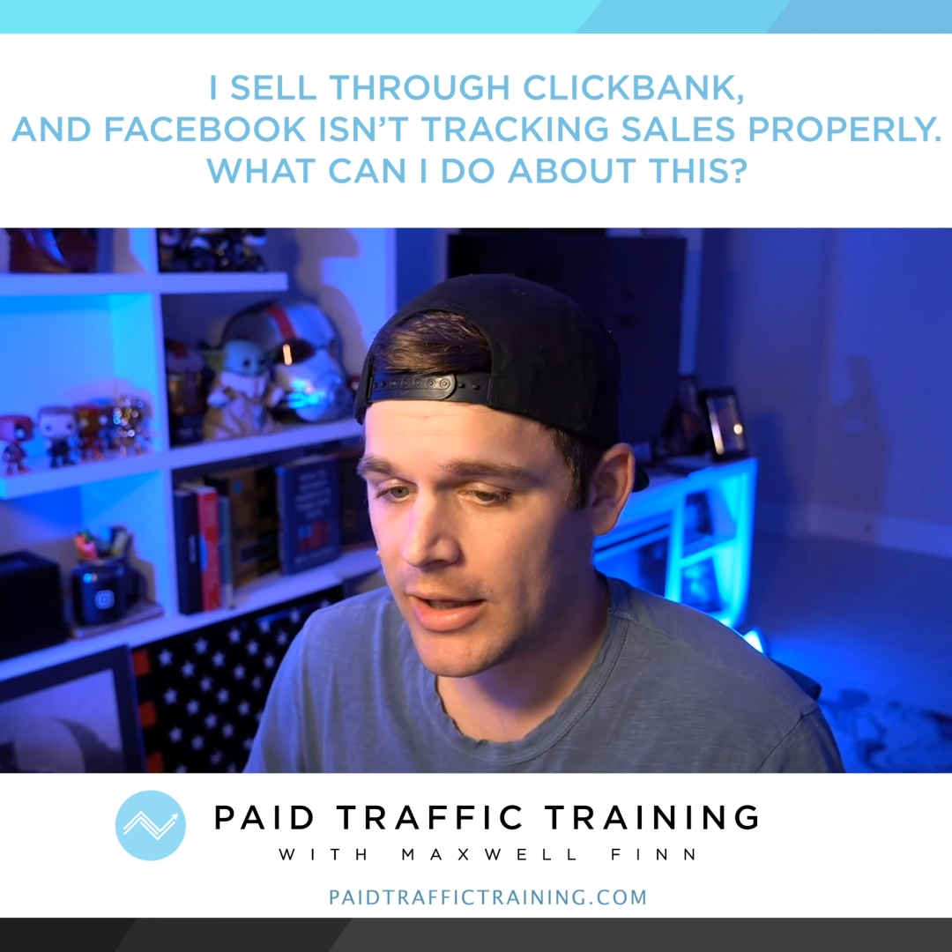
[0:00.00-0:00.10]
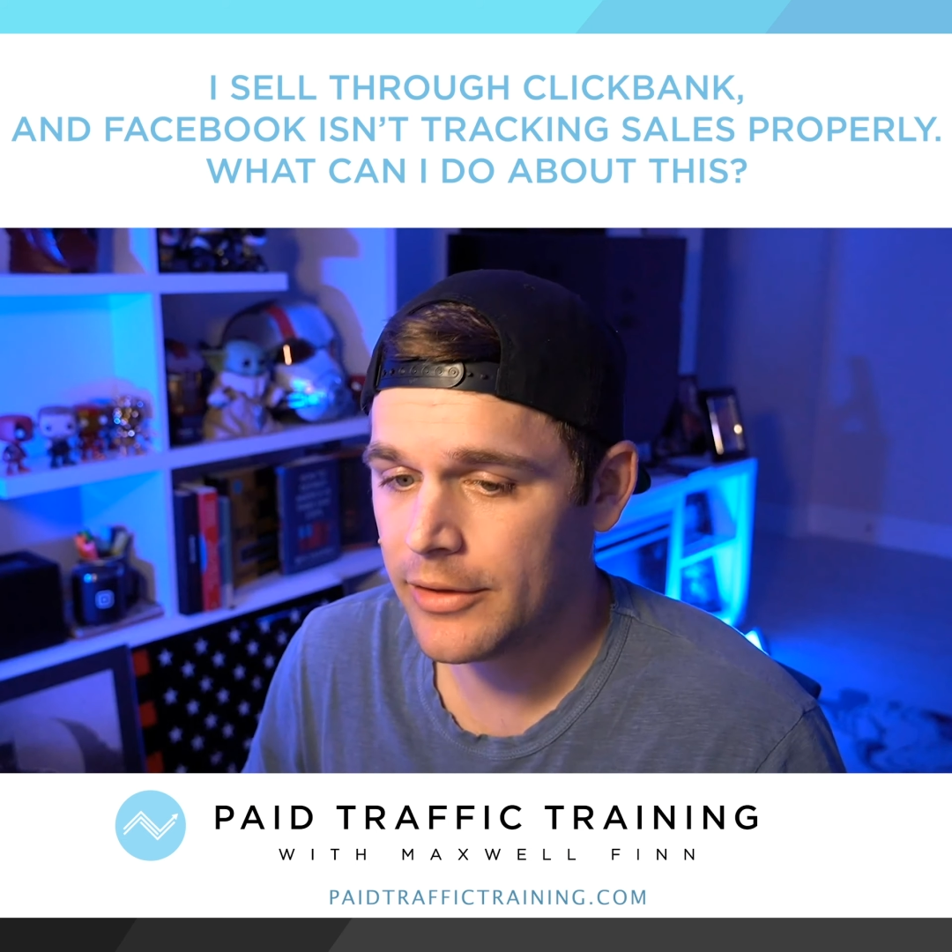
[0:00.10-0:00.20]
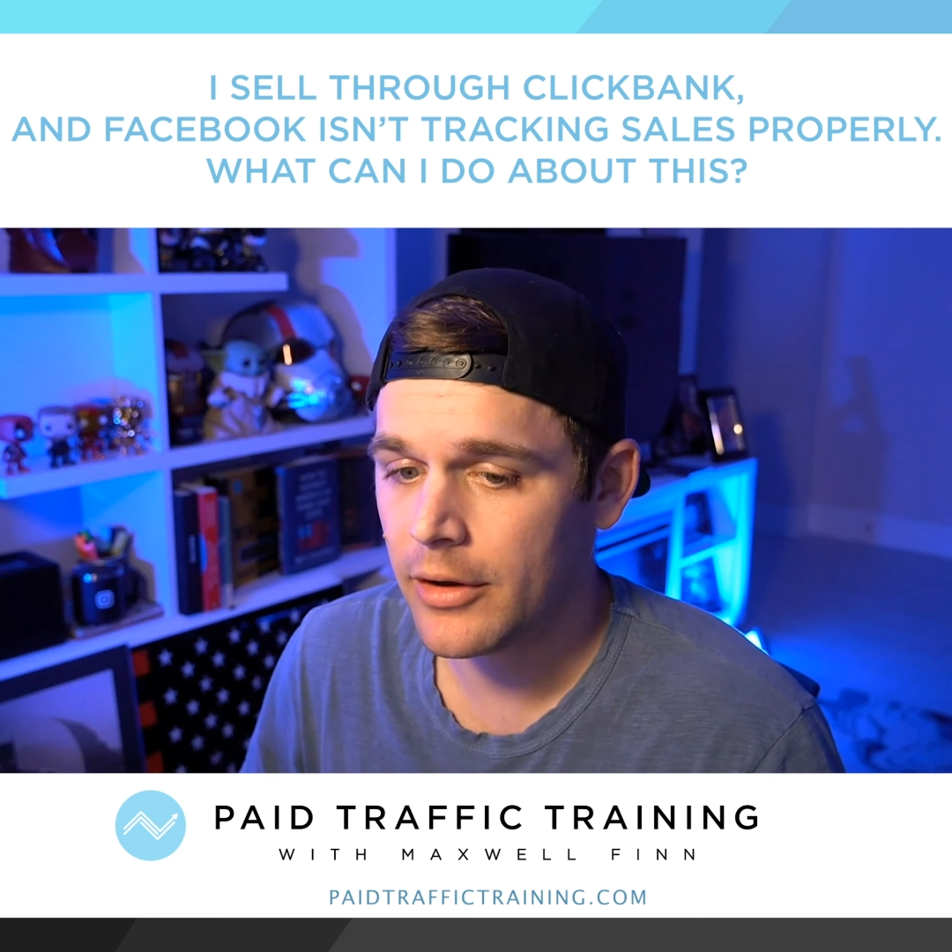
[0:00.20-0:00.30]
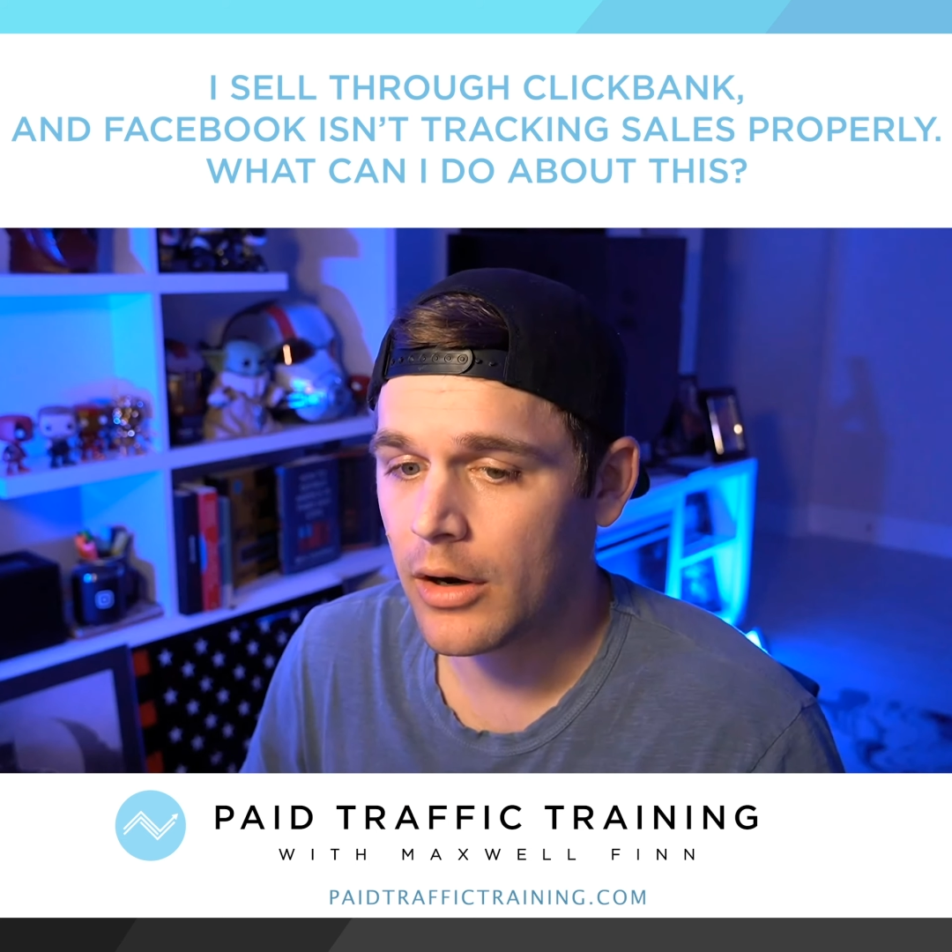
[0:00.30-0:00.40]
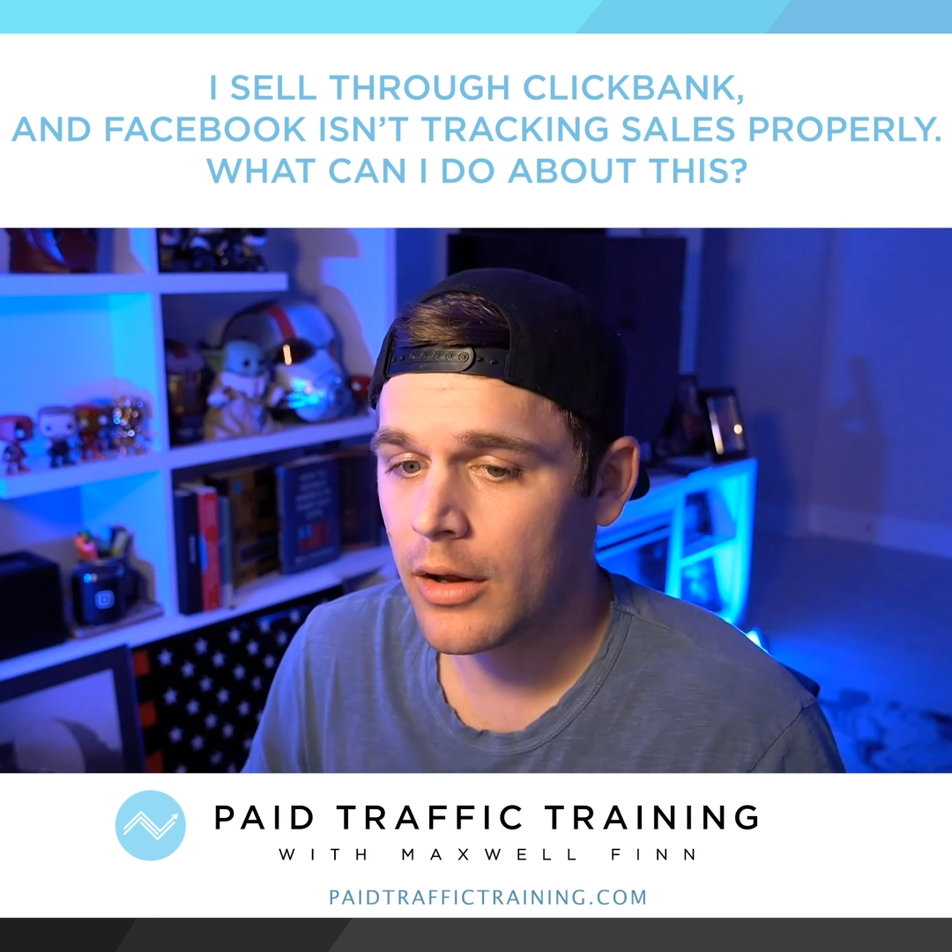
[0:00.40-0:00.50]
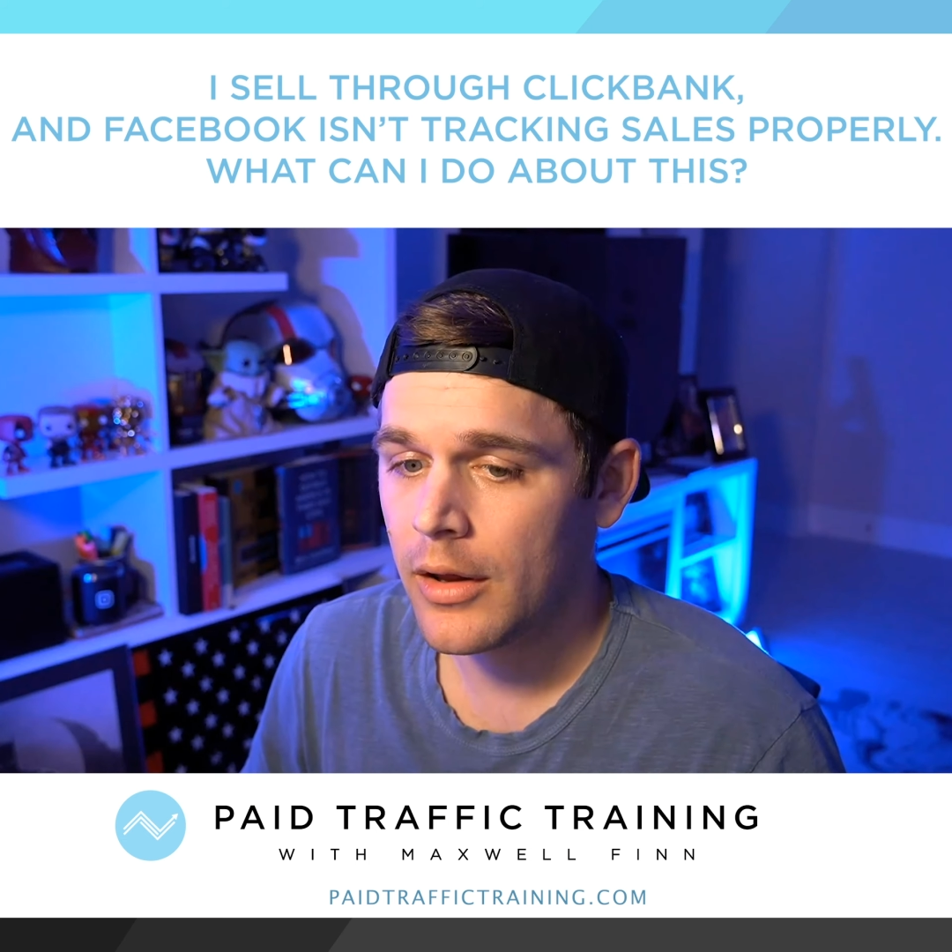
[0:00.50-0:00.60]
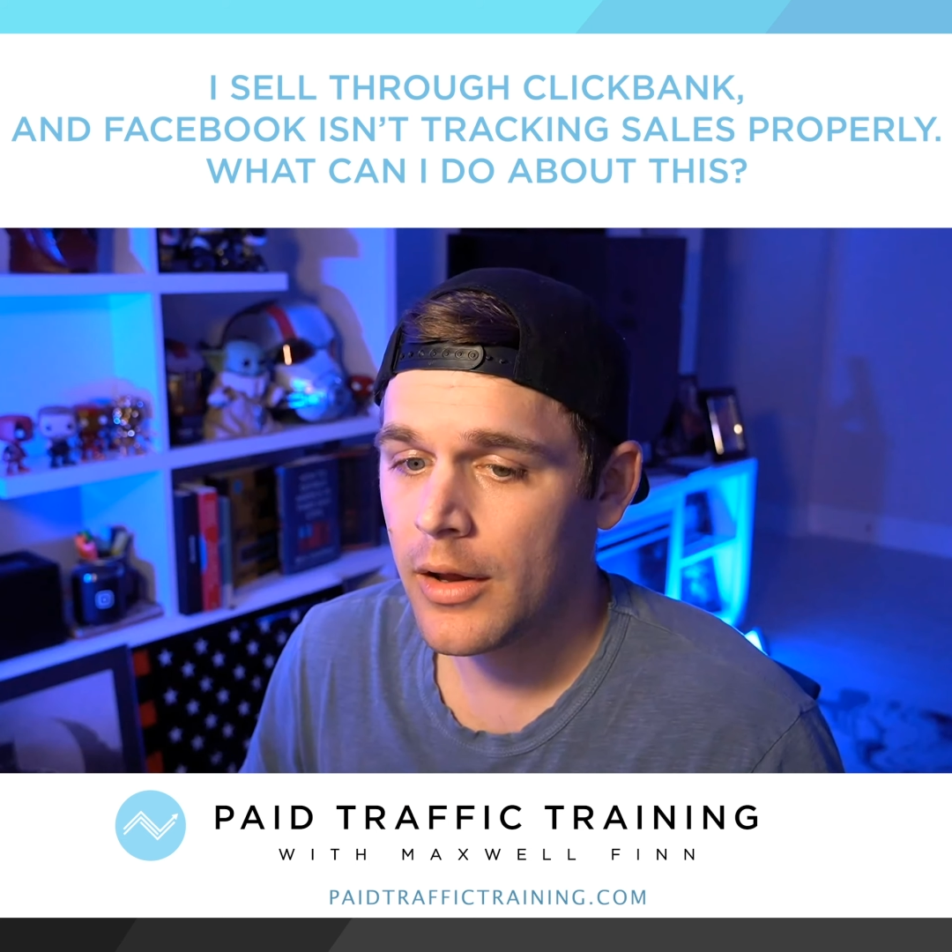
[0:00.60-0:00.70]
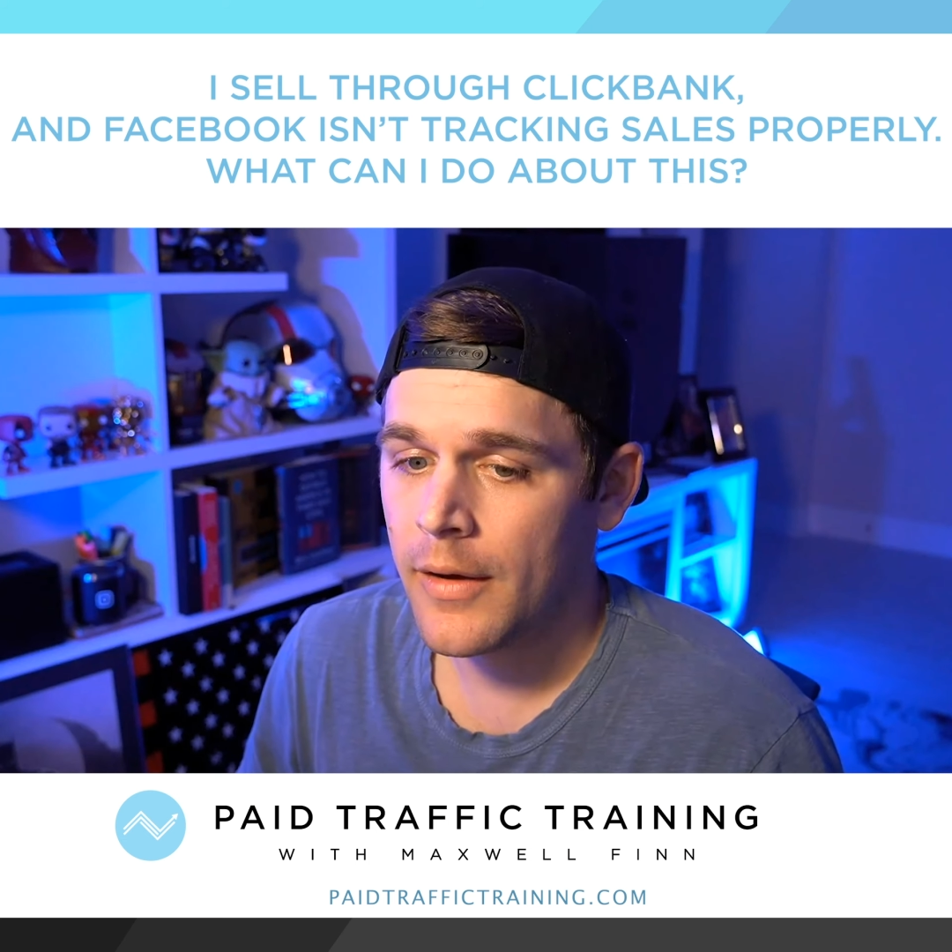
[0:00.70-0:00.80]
either